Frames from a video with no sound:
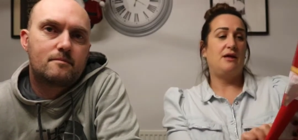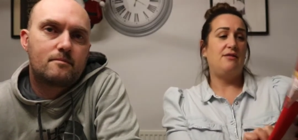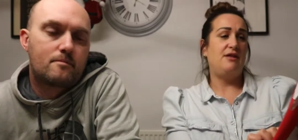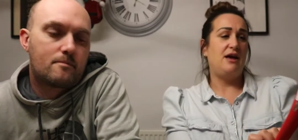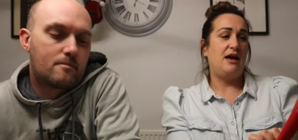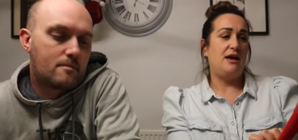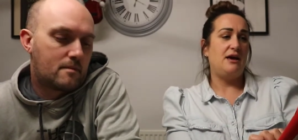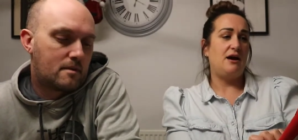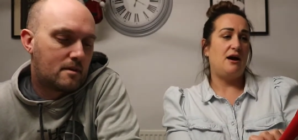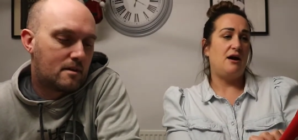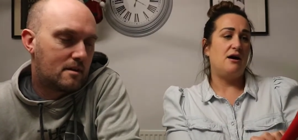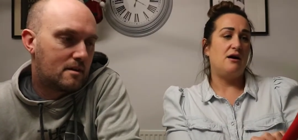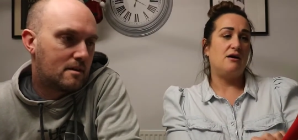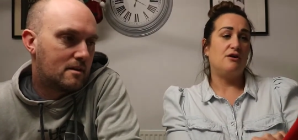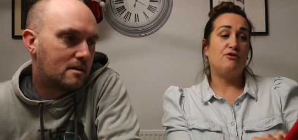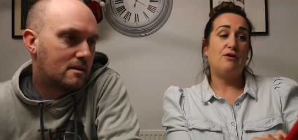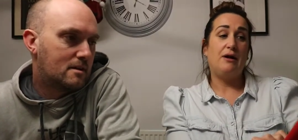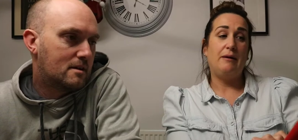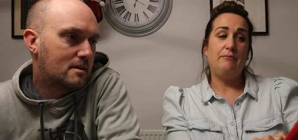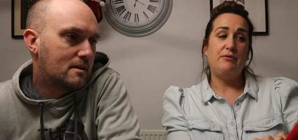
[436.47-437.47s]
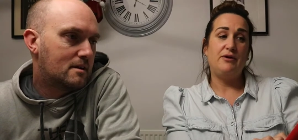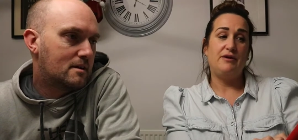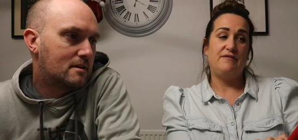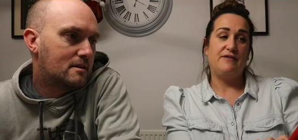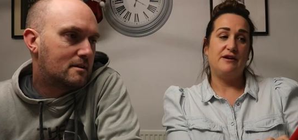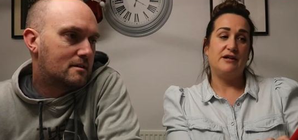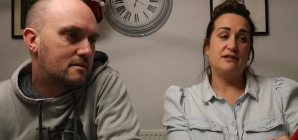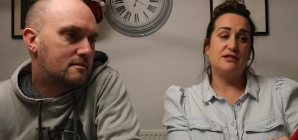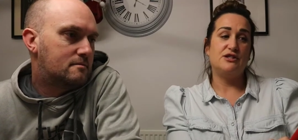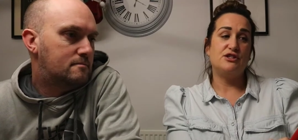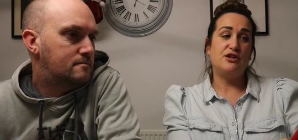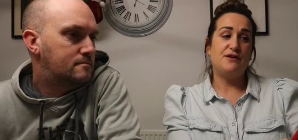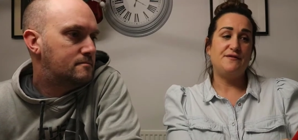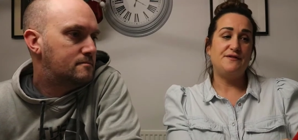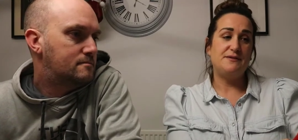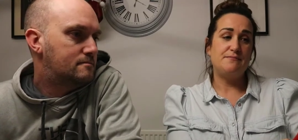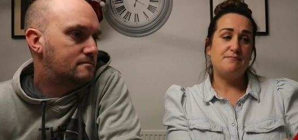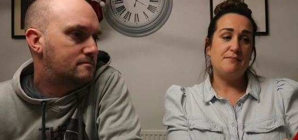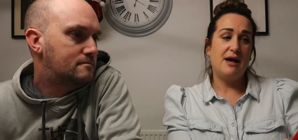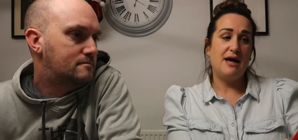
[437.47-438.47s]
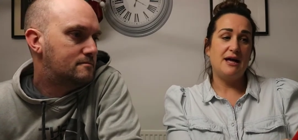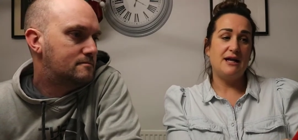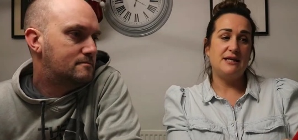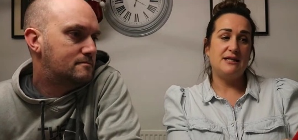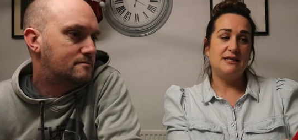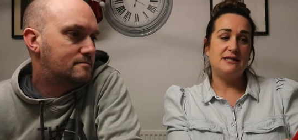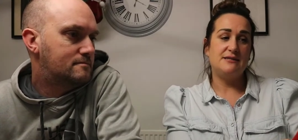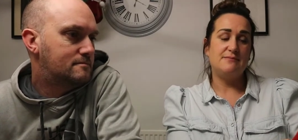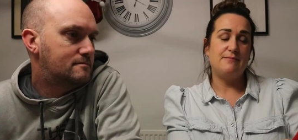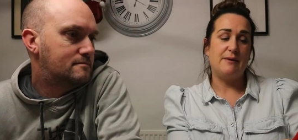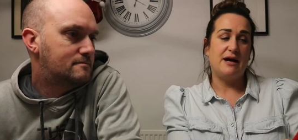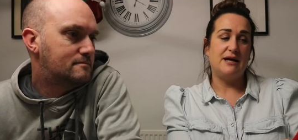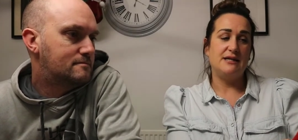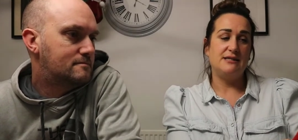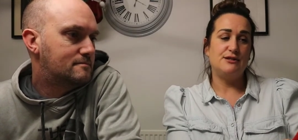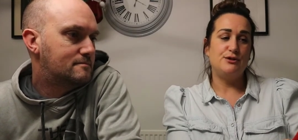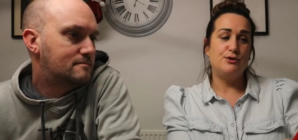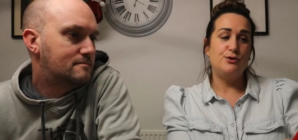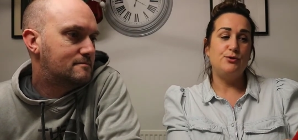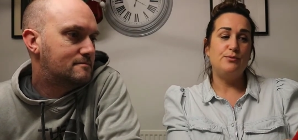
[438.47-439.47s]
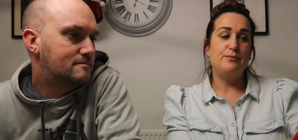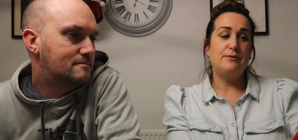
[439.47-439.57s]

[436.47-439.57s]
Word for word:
Speaker 1: they are cranberry filled, soft and mildly spiced,